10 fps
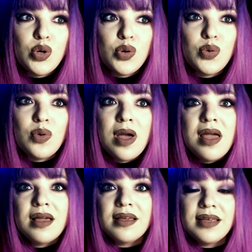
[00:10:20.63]
who
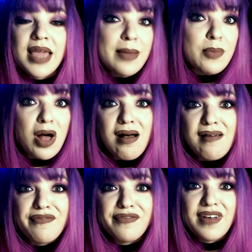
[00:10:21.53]
came
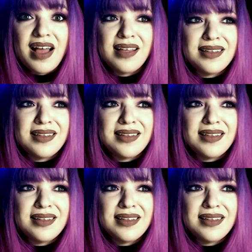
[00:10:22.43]
off